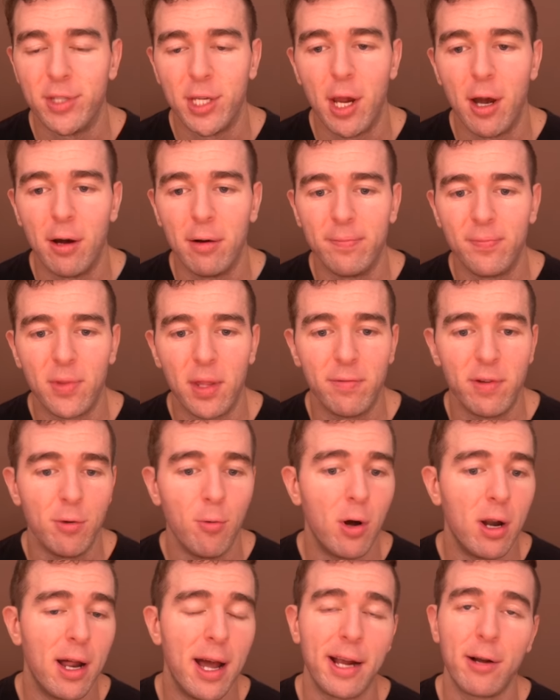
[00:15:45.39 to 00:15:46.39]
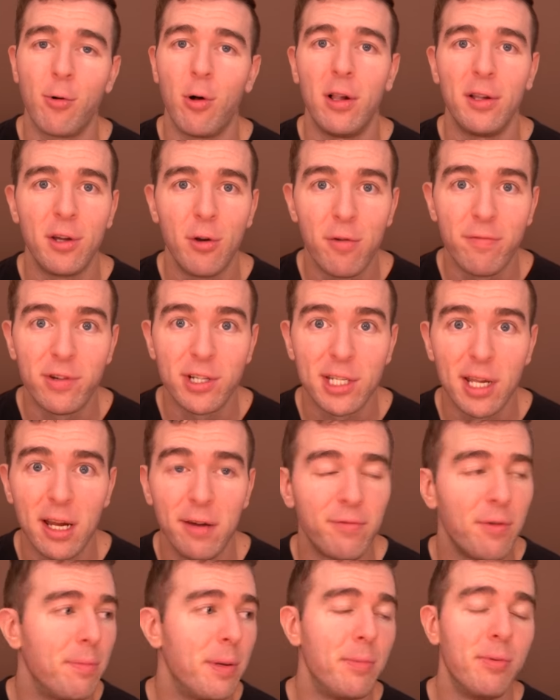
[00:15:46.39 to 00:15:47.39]
So if you want high quality
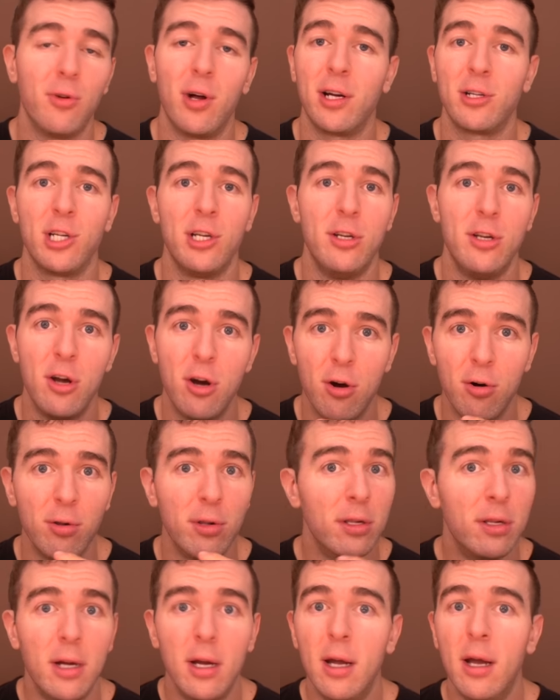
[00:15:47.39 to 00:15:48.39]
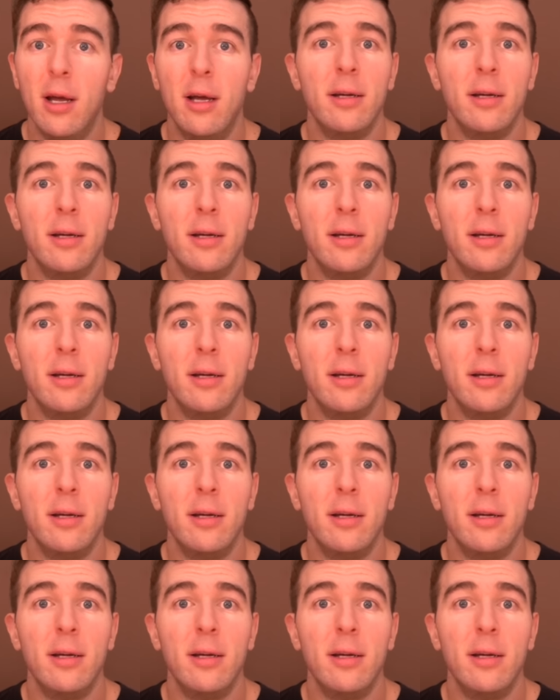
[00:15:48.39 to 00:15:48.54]
oversight from people who actually know,